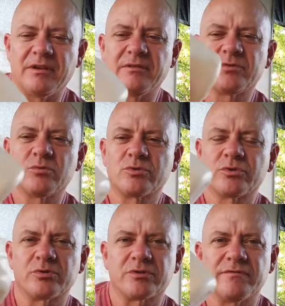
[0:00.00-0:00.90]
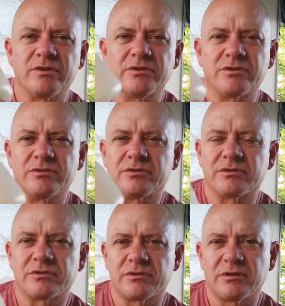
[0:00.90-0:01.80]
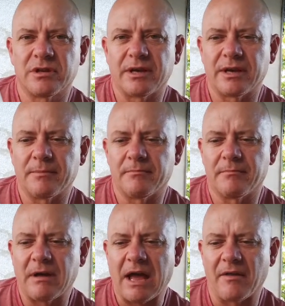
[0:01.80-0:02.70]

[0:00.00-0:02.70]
there's all sorts of versions um,